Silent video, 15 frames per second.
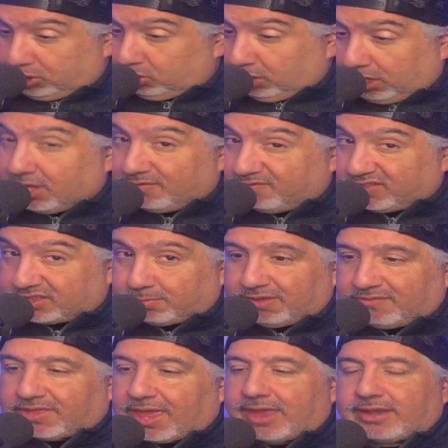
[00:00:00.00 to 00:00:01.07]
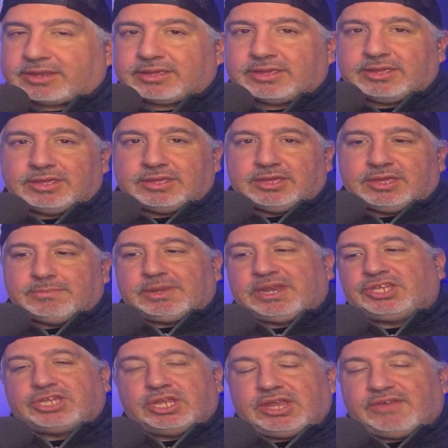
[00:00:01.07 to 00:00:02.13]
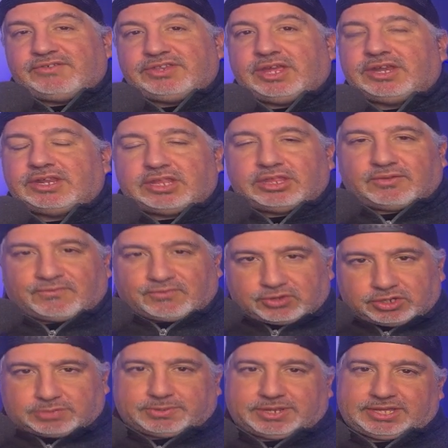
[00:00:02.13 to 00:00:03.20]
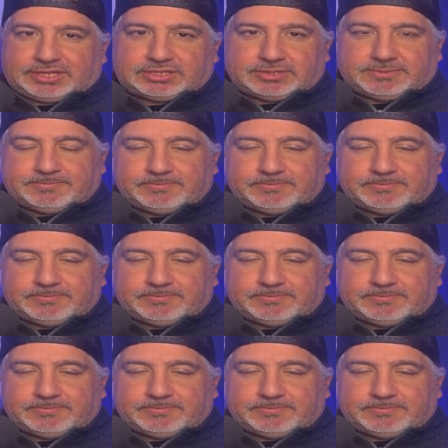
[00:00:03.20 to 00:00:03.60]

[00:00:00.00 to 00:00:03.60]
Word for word: you can convince me of that, but he should have never done it in the first place.